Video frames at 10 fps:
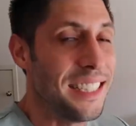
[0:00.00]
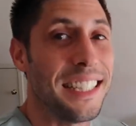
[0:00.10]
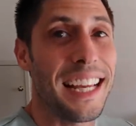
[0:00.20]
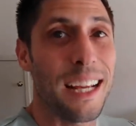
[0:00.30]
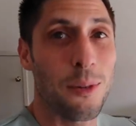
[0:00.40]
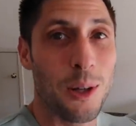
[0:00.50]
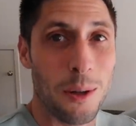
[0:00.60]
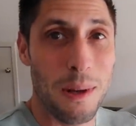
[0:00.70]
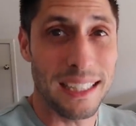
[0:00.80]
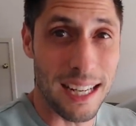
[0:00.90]
Today we're
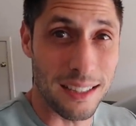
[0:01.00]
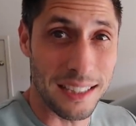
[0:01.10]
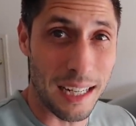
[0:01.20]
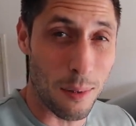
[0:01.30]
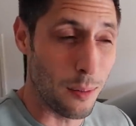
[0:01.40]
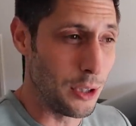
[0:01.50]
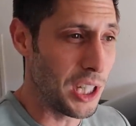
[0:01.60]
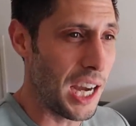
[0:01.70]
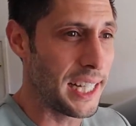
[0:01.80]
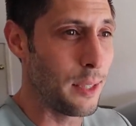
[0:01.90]
going back down to Santa Barbara
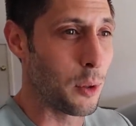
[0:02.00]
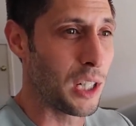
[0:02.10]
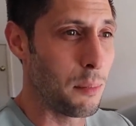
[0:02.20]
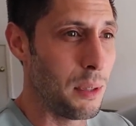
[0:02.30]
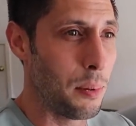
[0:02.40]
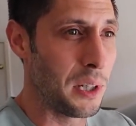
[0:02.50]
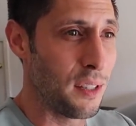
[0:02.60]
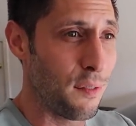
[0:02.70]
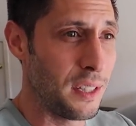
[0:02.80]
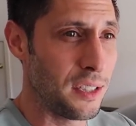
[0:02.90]
Ducati. We're gonna be putting
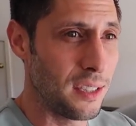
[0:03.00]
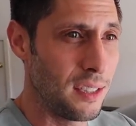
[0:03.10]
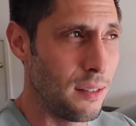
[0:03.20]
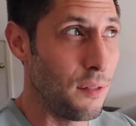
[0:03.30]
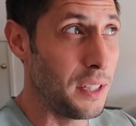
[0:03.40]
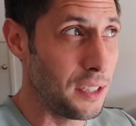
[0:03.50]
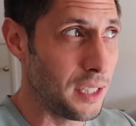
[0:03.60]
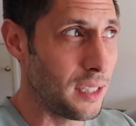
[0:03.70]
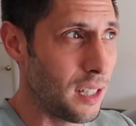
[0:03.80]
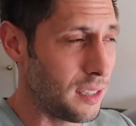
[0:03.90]
the finishes,
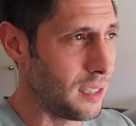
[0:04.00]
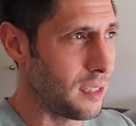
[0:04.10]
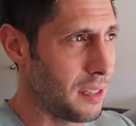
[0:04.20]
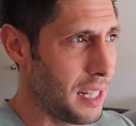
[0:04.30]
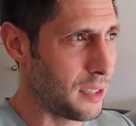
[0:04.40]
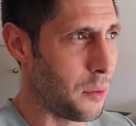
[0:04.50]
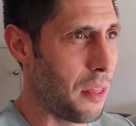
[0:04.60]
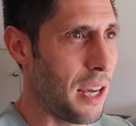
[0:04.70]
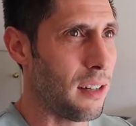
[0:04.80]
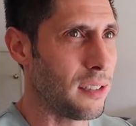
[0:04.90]
finishing touches on the
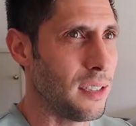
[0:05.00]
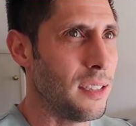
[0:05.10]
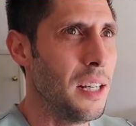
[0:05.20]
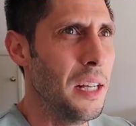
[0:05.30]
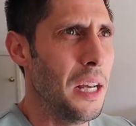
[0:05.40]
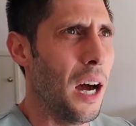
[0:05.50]
S1000.